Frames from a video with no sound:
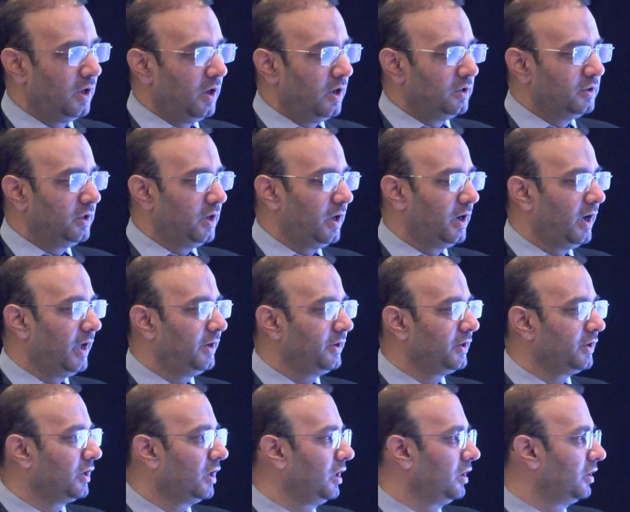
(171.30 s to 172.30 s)
The
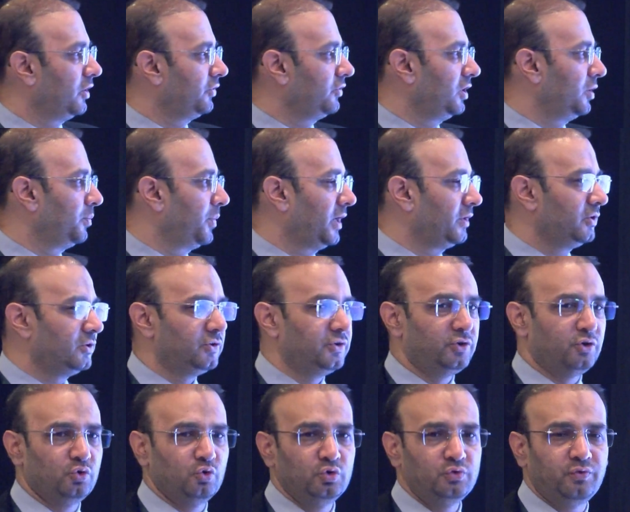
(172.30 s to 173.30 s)
hierarchical clustering method is
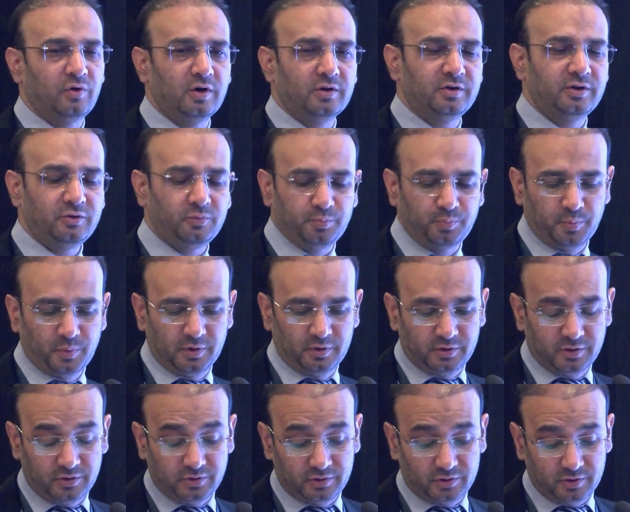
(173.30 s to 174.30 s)
used for this
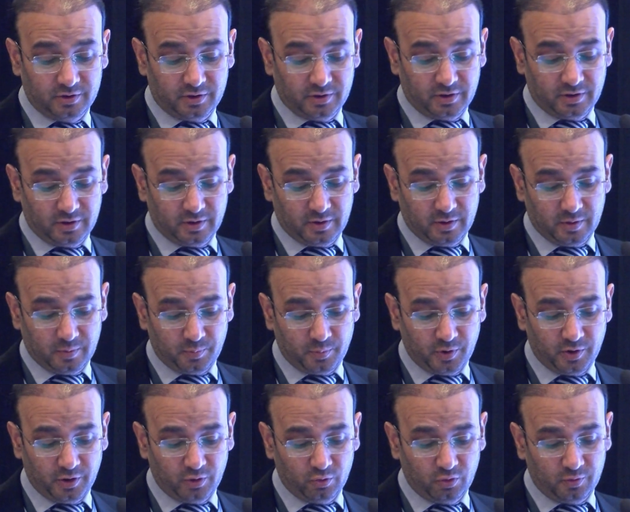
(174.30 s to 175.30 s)

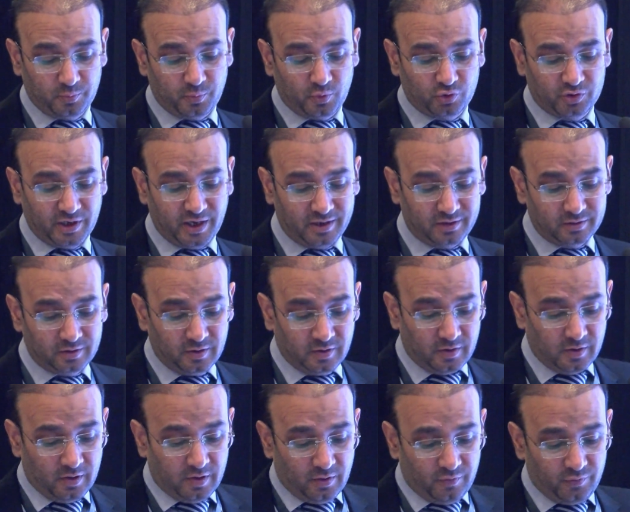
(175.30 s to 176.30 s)
particular project,
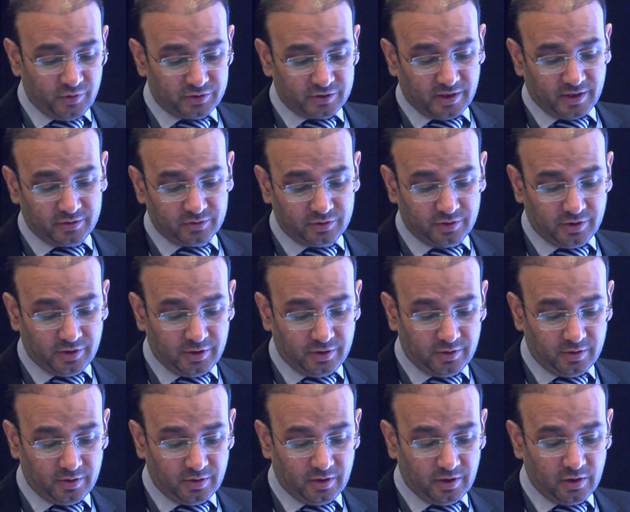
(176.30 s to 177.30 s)
which has
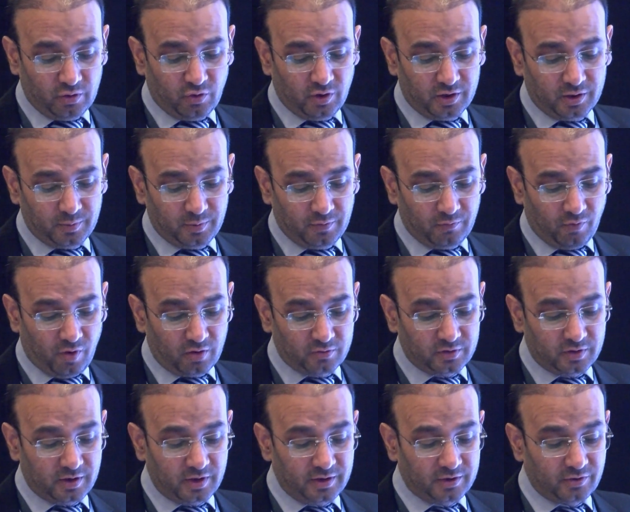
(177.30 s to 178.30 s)
the algorithm involves
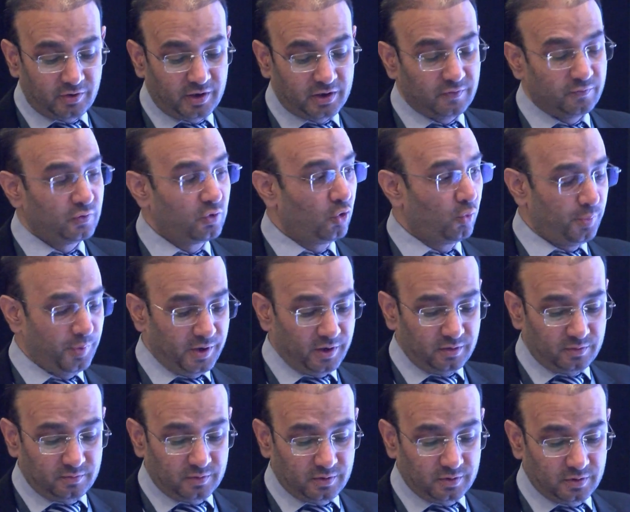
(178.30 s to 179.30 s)
iterative grouping
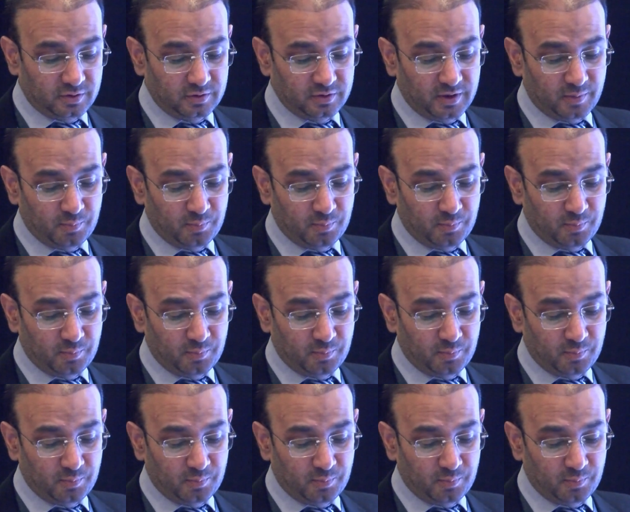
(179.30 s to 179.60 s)
the